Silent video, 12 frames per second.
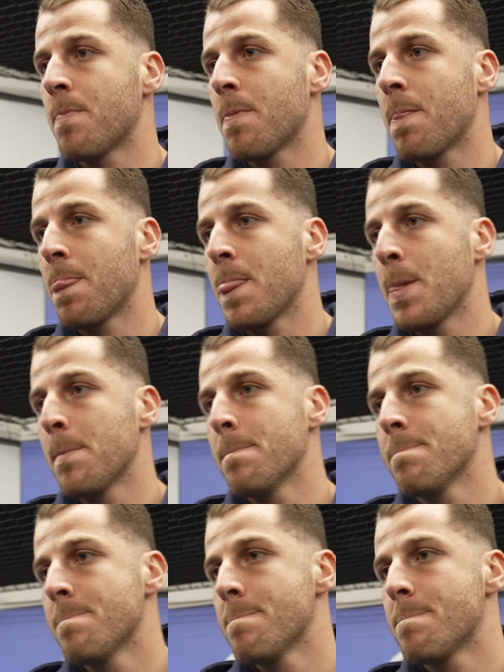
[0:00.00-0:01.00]
team went in for
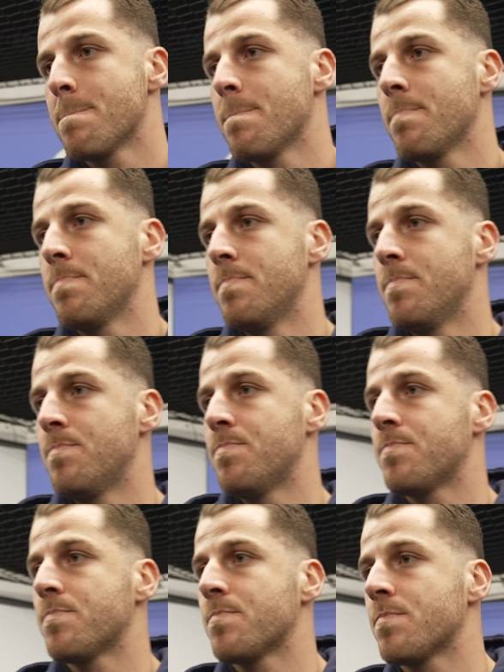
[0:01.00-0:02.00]
their meeting pretty soon
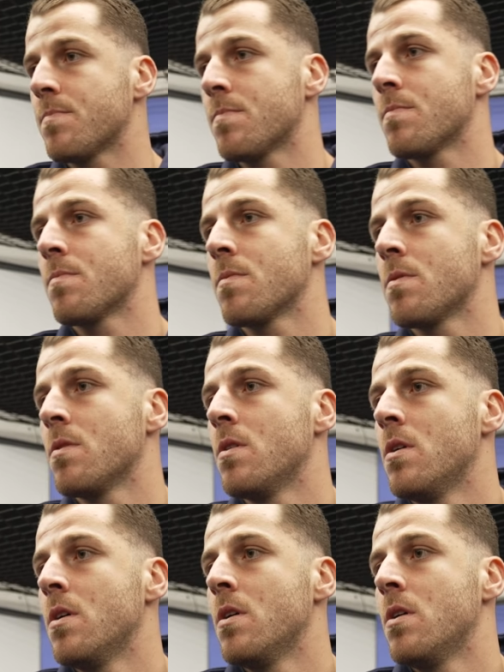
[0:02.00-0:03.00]
after the match. What was the
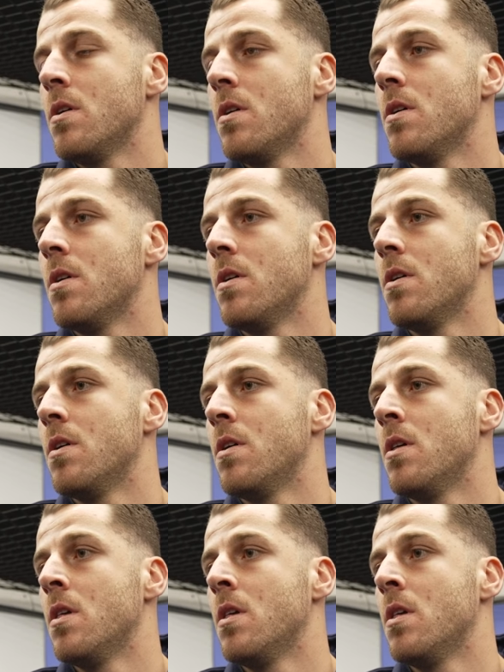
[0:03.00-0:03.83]
main message there?